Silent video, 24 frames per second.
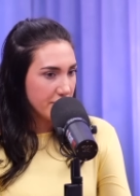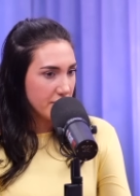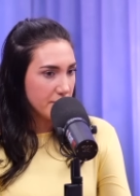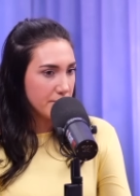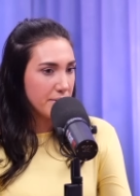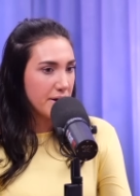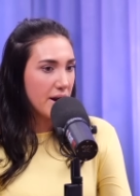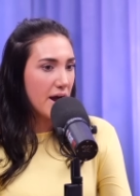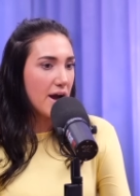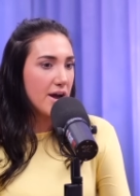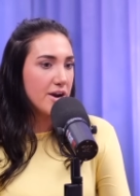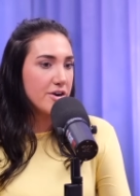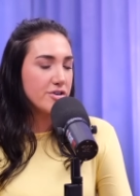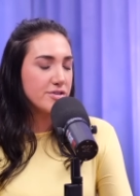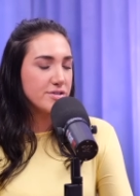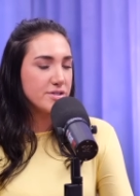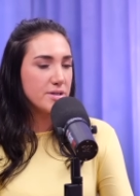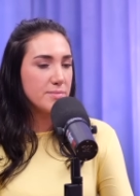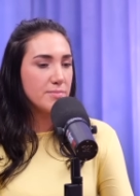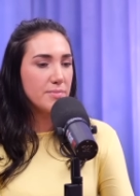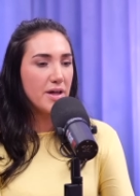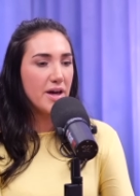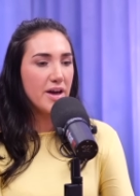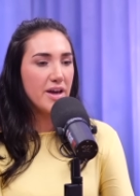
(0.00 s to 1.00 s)
but I just
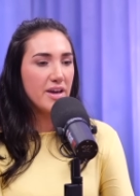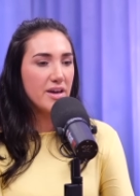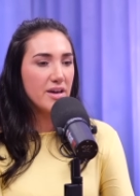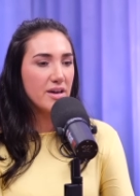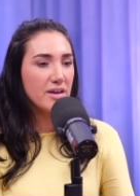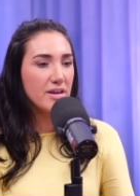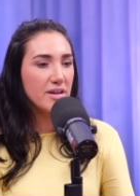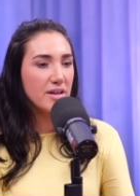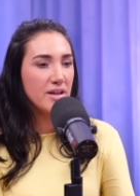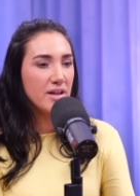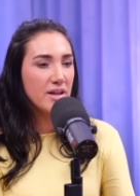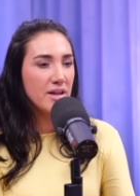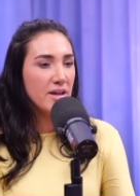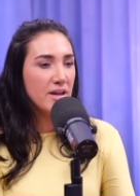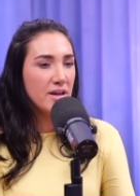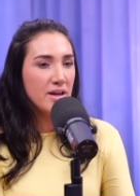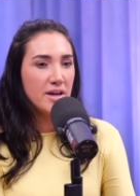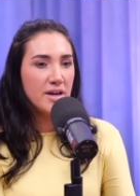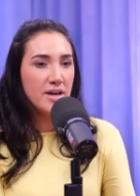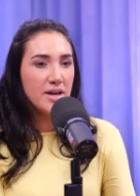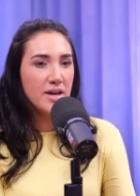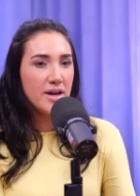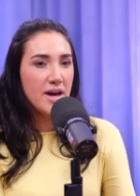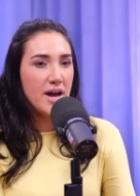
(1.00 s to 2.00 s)
am like,
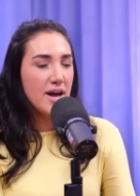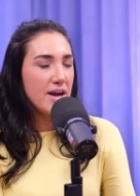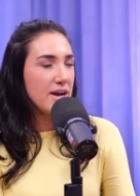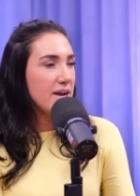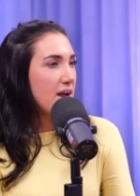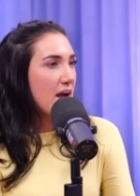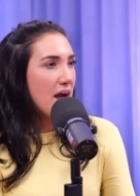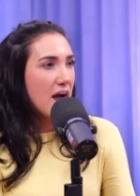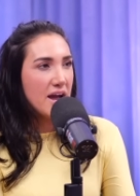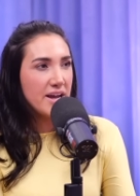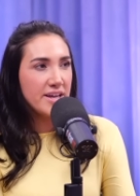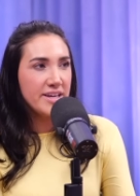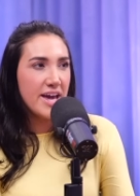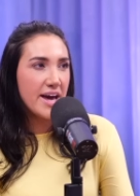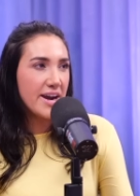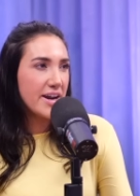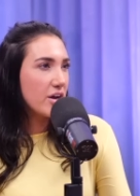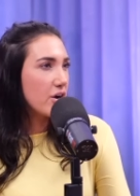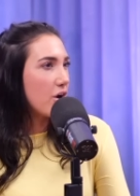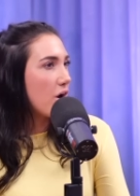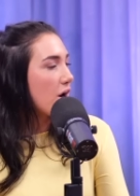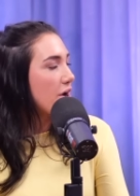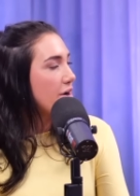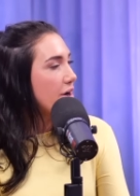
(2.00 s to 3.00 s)
getting
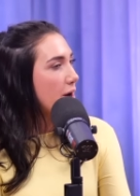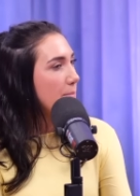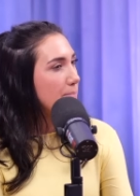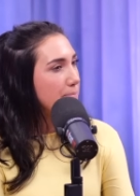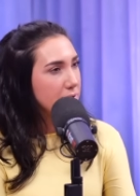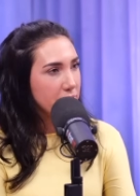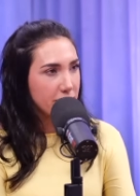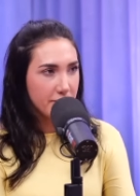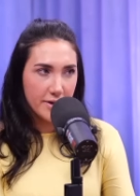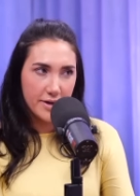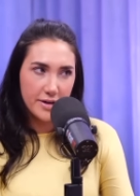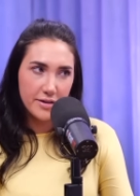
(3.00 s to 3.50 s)
caught up in like the